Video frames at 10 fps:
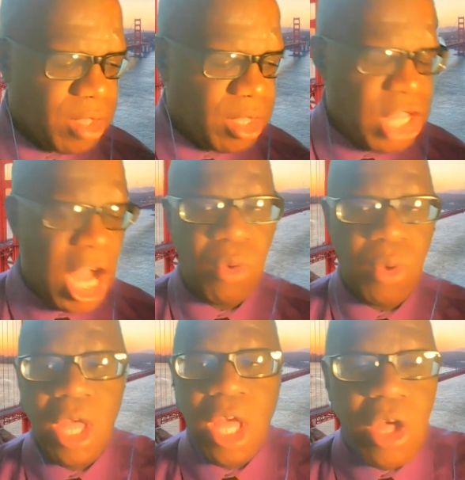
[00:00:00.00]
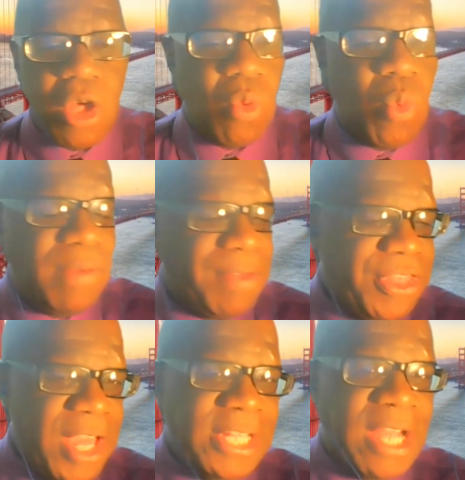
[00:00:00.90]
Now, one of the
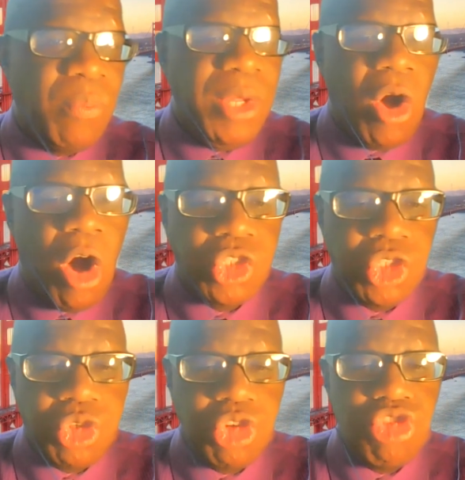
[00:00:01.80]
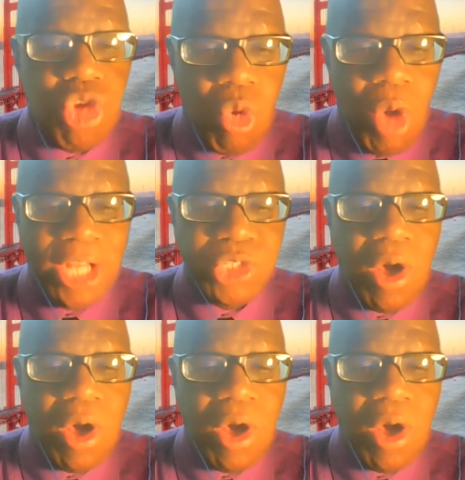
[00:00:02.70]
things that we ought to know and to